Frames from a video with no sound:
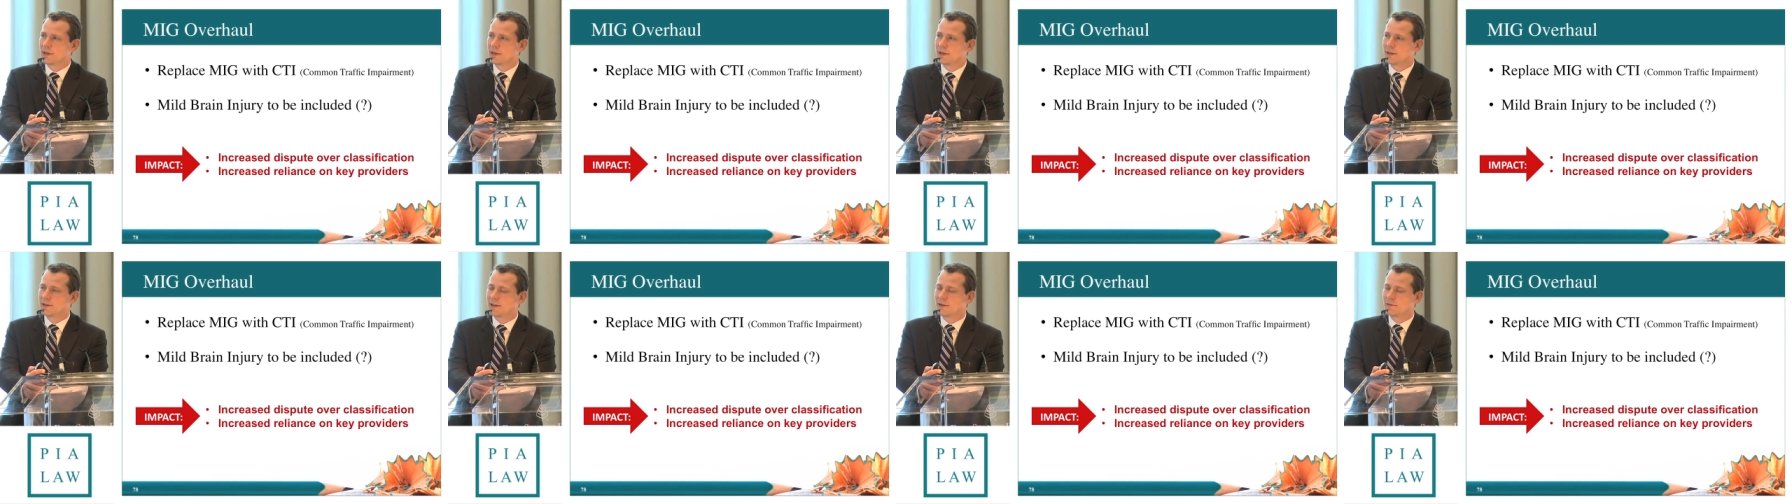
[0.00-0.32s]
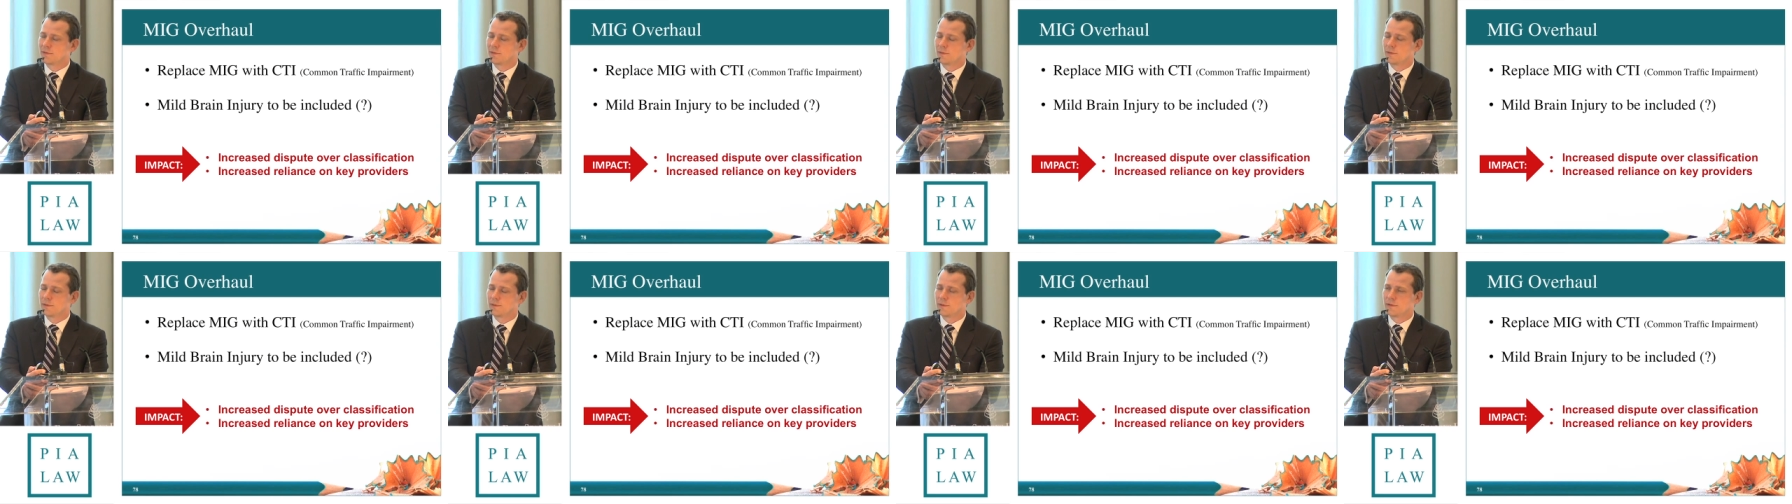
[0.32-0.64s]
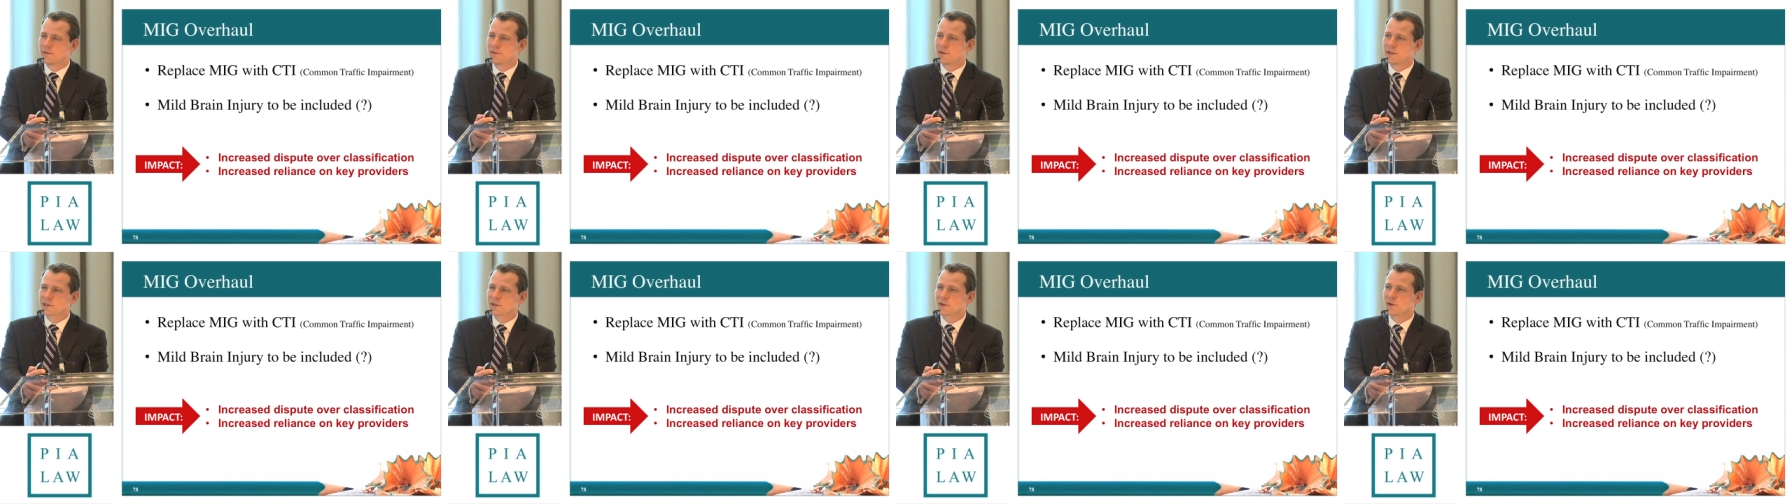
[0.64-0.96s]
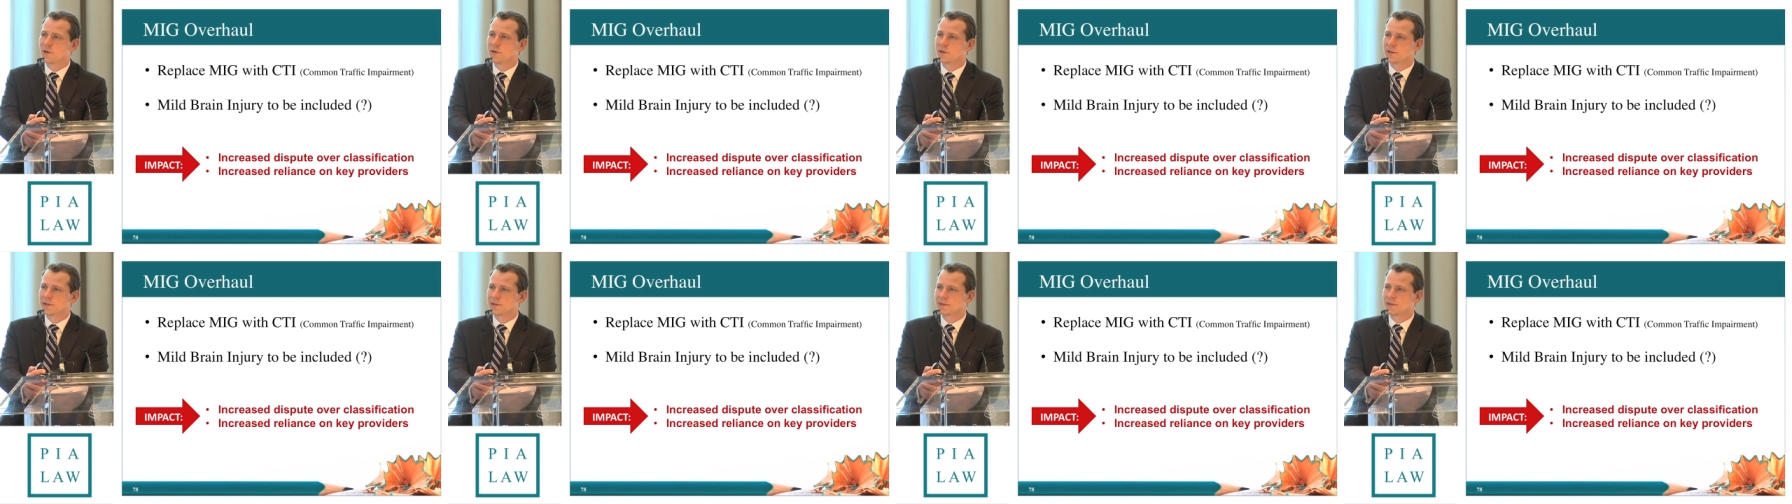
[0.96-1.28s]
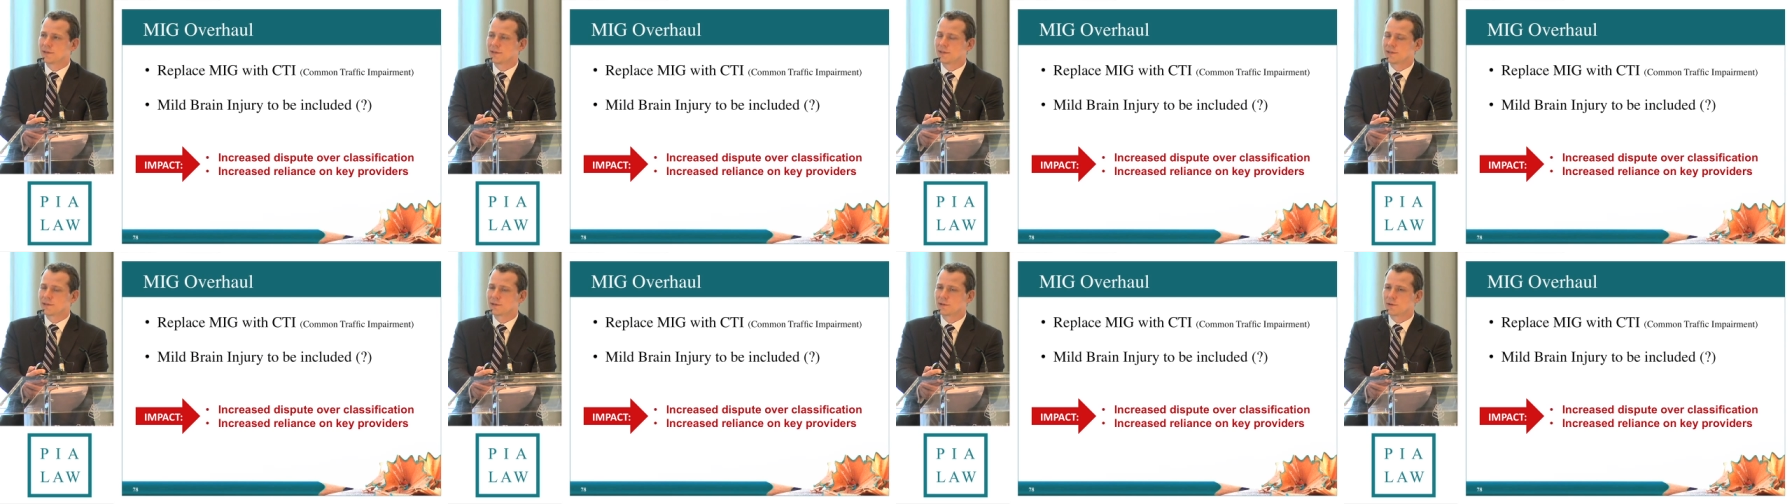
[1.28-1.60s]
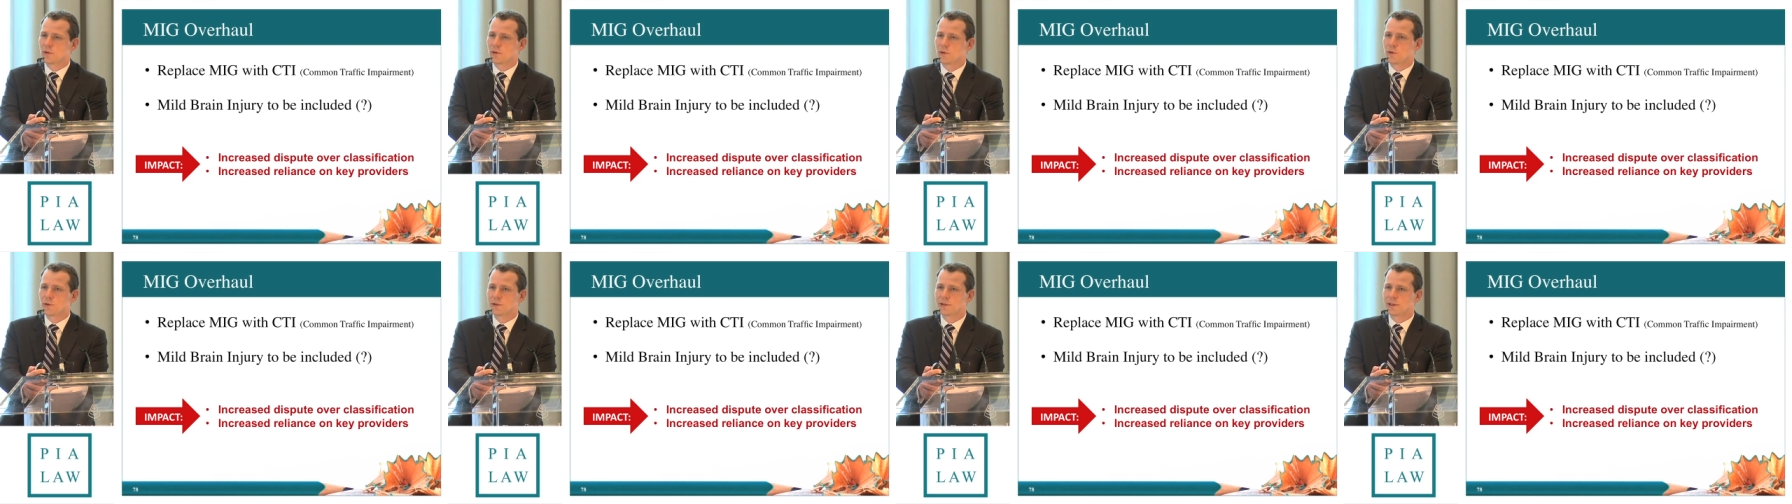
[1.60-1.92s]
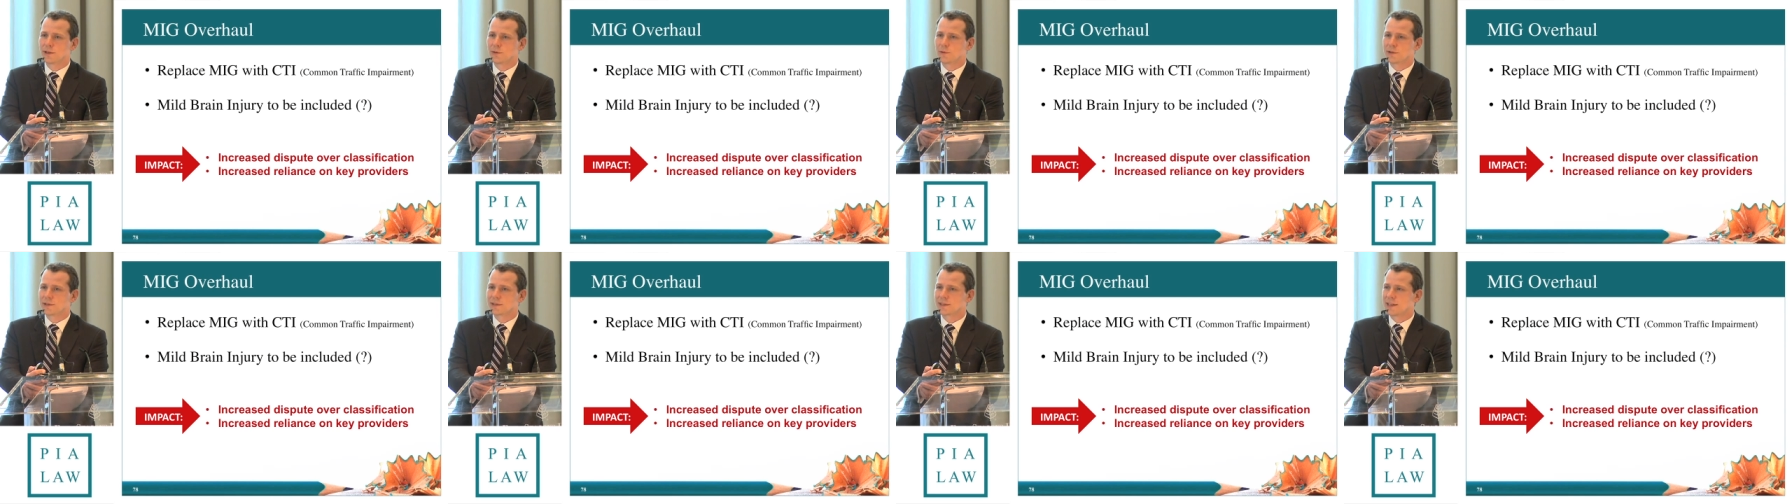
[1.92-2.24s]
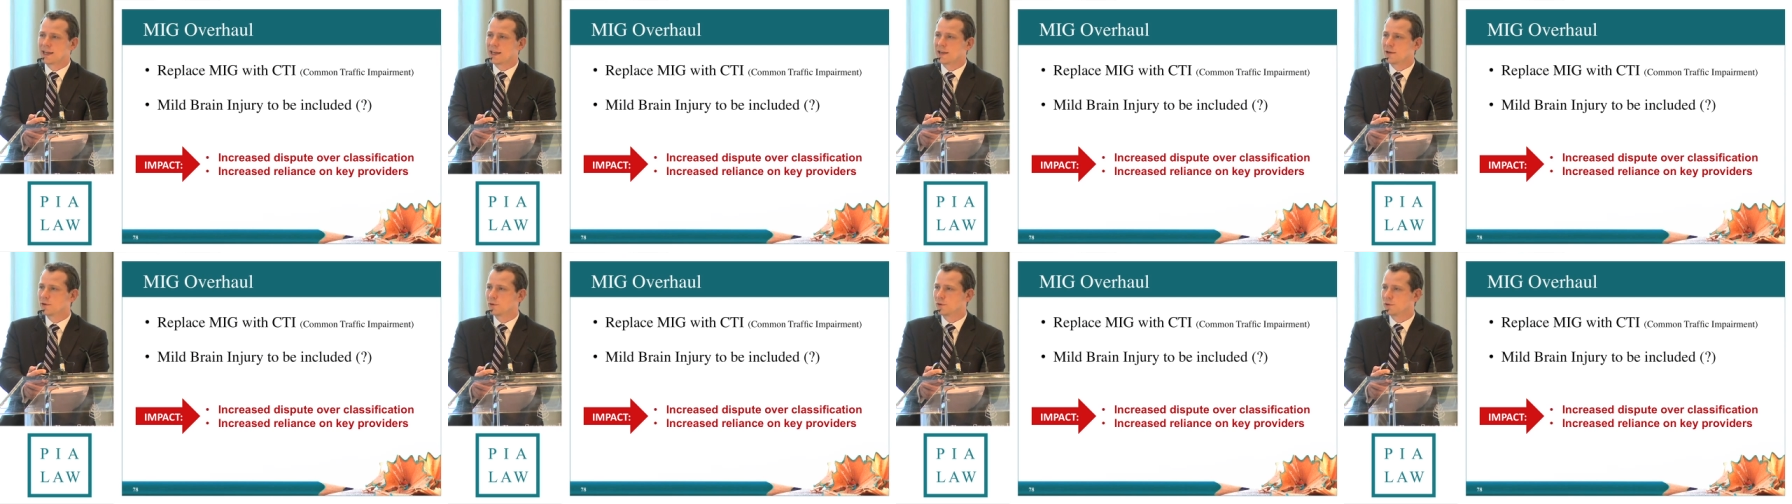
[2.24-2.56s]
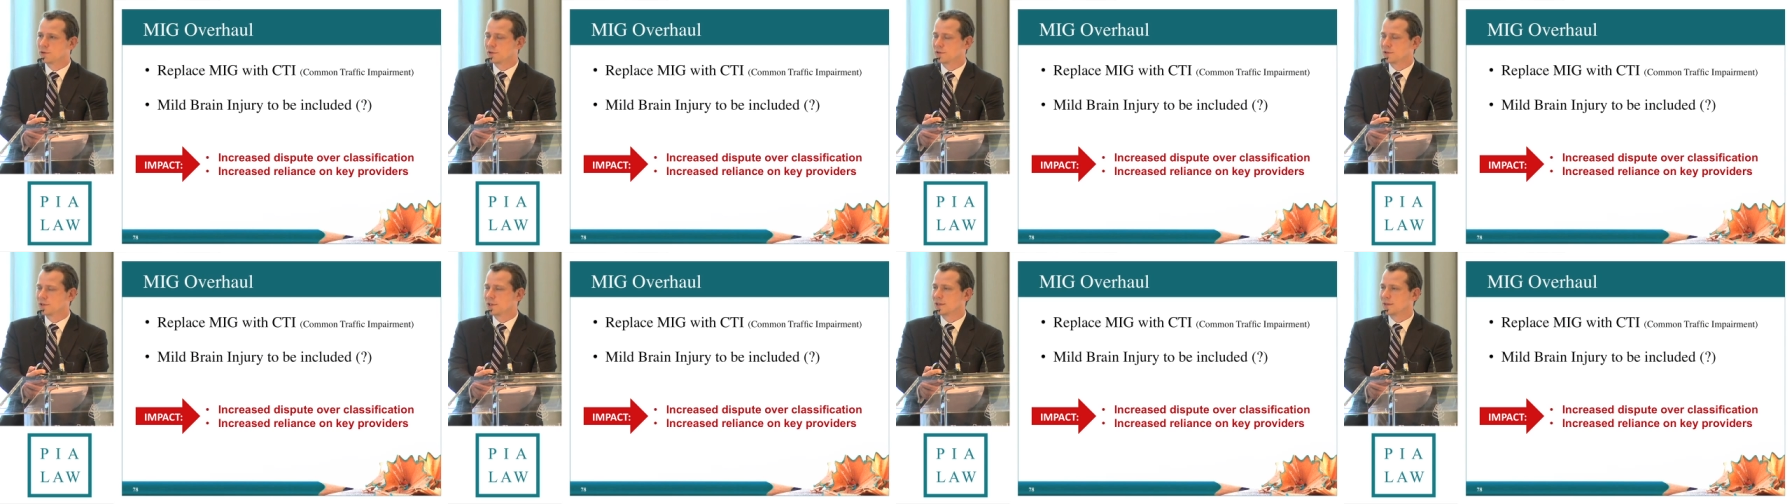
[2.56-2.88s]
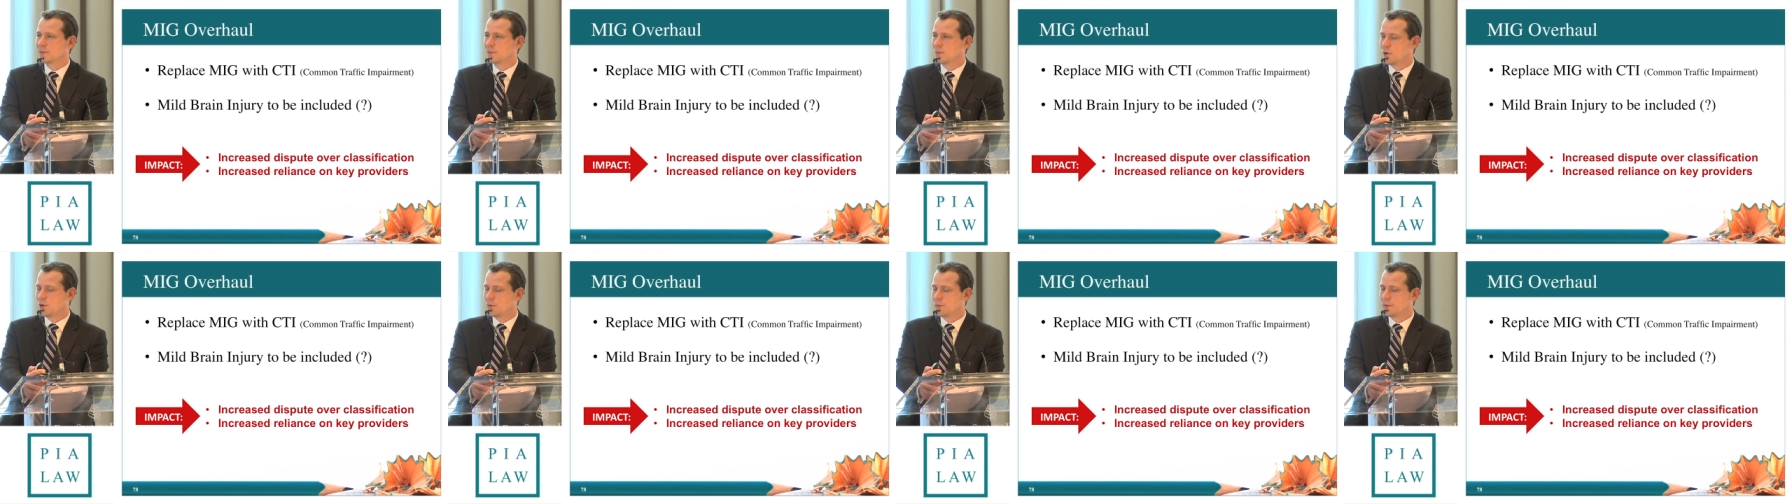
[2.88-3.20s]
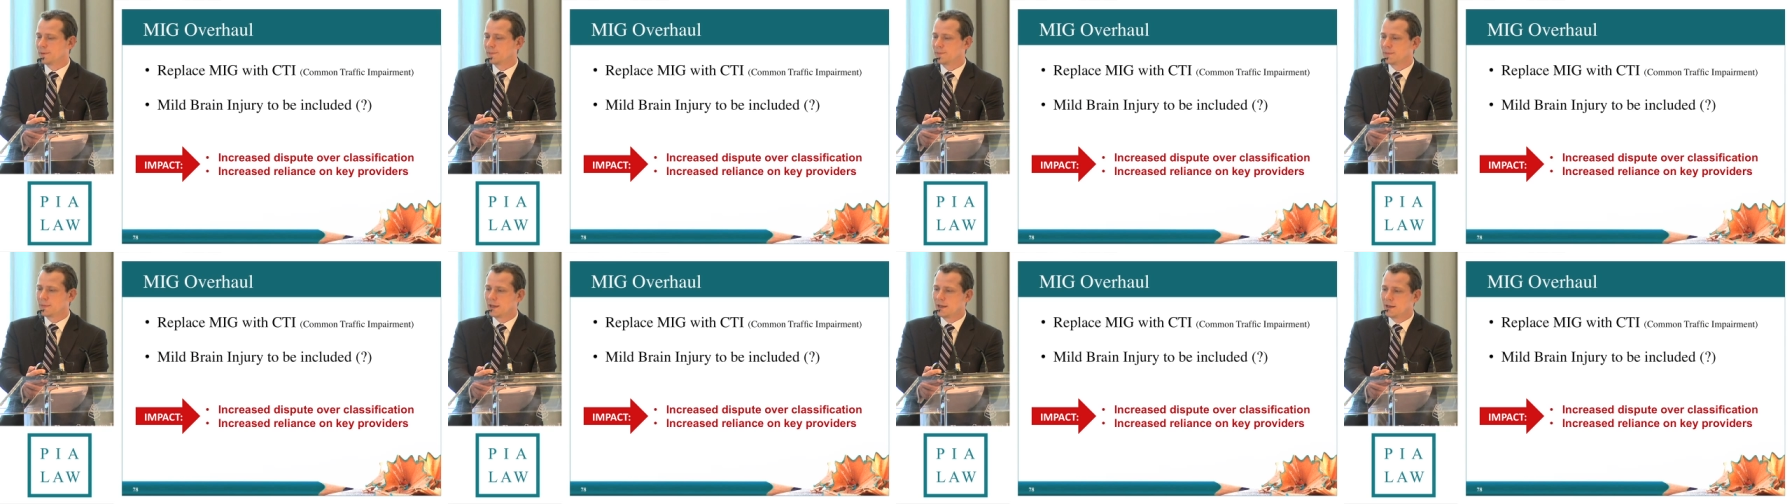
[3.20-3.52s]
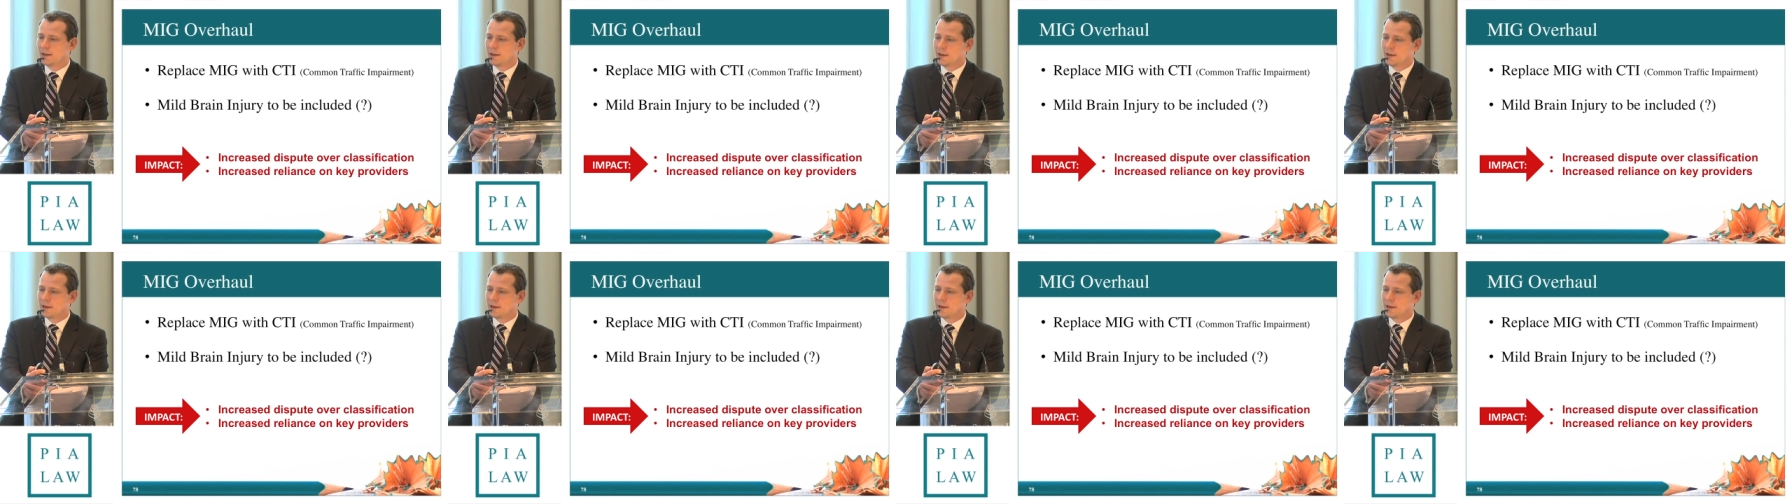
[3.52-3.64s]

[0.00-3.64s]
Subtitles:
that FSCO is holding with stakeholders at the moment.